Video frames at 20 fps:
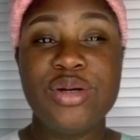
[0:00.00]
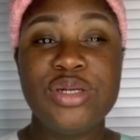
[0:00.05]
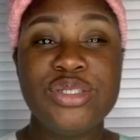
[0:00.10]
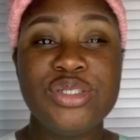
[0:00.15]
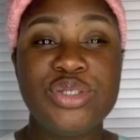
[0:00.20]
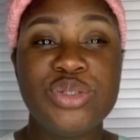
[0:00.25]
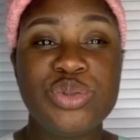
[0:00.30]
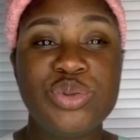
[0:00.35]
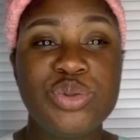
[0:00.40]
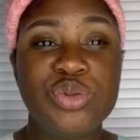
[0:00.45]

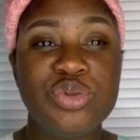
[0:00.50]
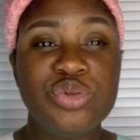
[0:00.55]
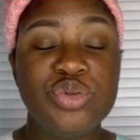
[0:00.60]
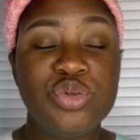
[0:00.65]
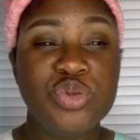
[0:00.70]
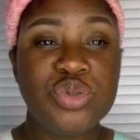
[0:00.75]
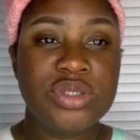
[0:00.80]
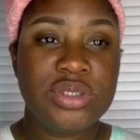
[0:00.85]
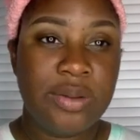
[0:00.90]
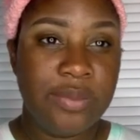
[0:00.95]
to
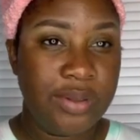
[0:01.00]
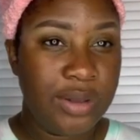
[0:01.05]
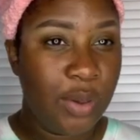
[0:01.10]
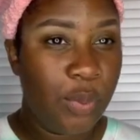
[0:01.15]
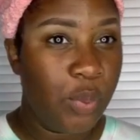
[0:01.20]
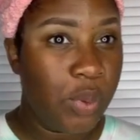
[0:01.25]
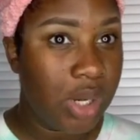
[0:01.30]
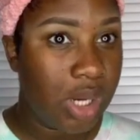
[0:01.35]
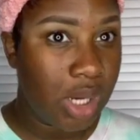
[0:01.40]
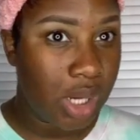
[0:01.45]
do something
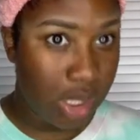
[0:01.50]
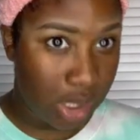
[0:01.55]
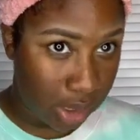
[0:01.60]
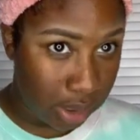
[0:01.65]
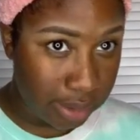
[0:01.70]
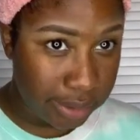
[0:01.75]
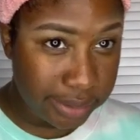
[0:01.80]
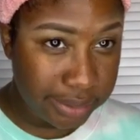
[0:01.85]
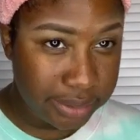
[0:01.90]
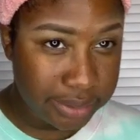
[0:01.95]
with
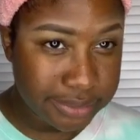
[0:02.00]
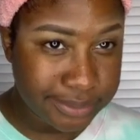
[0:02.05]
color,